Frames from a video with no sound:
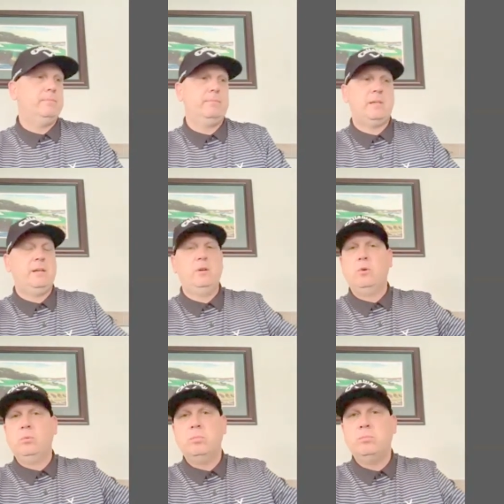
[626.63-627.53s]
I
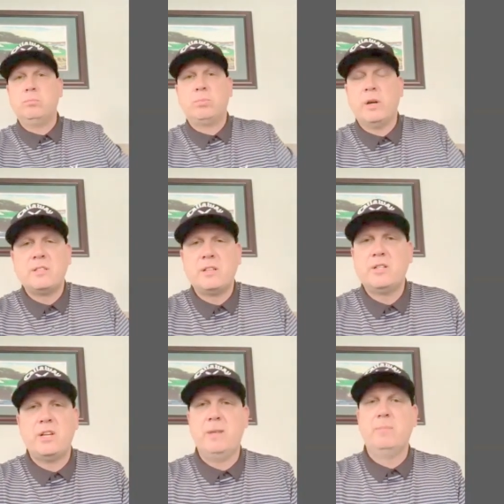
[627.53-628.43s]
know Bryson
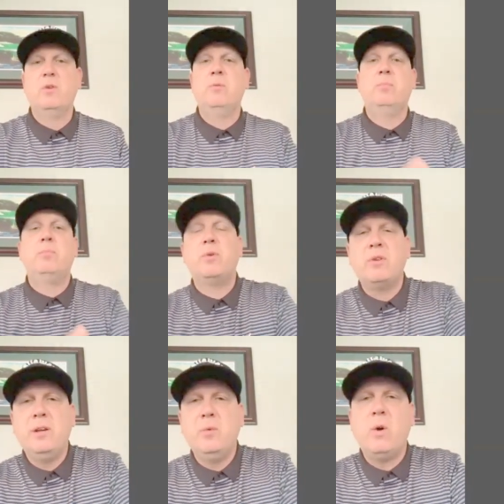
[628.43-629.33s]
DeChambeau
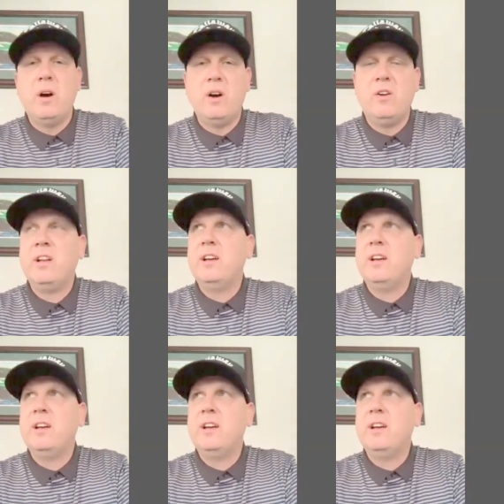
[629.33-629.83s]
pretty well,